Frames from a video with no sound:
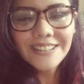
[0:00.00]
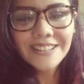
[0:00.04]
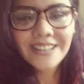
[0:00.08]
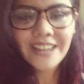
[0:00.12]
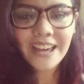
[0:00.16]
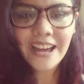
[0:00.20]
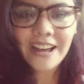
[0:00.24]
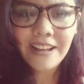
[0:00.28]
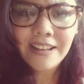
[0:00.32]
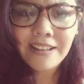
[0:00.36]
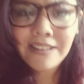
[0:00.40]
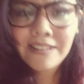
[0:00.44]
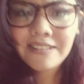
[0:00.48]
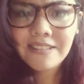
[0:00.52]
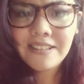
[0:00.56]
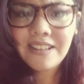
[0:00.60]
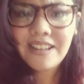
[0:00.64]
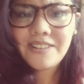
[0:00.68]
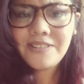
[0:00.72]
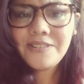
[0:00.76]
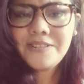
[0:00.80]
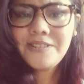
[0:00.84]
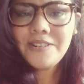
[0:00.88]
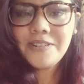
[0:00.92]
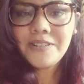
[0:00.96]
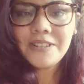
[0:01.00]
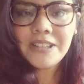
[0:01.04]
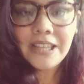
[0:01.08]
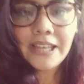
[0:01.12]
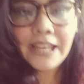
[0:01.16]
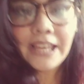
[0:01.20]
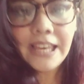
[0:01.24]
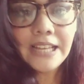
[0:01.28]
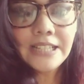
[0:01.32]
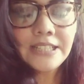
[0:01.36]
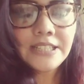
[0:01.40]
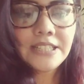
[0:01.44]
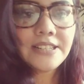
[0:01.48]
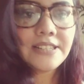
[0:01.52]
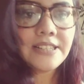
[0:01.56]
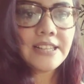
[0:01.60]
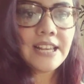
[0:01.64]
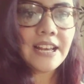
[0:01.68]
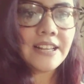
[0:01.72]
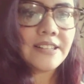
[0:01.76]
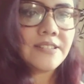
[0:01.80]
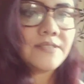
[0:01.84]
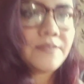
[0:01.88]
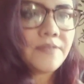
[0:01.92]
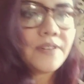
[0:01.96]
yeah, I don't know. Like it just
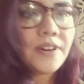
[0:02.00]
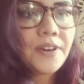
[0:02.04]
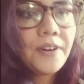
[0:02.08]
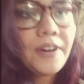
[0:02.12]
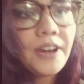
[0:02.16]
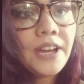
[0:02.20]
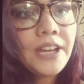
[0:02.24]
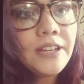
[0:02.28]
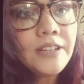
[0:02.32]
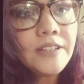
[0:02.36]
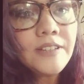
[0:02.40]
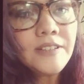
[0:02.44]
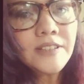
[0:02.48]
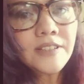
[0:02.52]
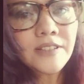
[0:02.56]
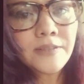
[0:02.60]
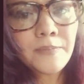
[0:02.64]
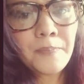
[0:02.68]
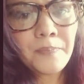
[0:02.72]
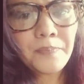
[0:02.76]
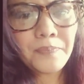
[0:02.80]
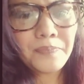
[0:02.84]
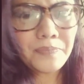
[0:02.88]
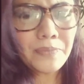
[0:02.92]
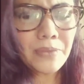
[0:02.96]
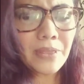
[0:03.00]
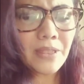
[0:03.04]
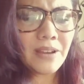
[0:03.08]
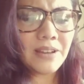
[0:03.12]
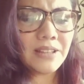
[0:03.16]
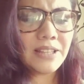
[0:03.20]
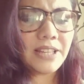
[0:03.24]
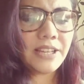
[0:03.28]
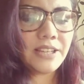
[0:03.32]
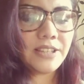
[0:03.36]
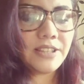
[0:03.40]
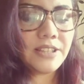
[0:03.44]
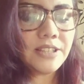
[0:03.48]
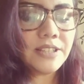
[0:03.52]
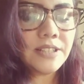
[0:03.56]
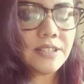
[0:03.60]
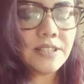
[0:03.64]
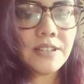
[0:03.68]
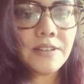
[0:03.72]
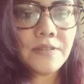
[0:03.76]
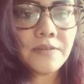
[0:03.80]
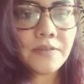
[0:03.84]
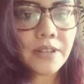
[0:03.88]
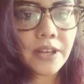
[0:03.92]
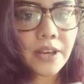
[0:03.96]
has a very like
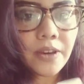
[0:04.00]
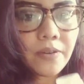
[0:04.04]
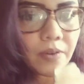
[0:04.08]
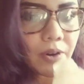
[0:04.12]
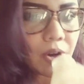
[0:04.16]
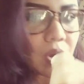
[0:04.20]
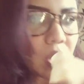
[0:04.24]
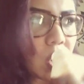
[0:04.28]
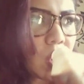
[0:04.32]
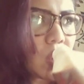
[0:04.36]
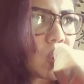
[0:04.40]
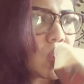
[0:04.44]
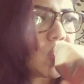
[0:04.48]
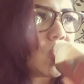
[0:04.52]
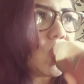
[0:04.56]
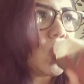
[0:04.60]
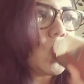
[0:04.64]
yeasty flavor.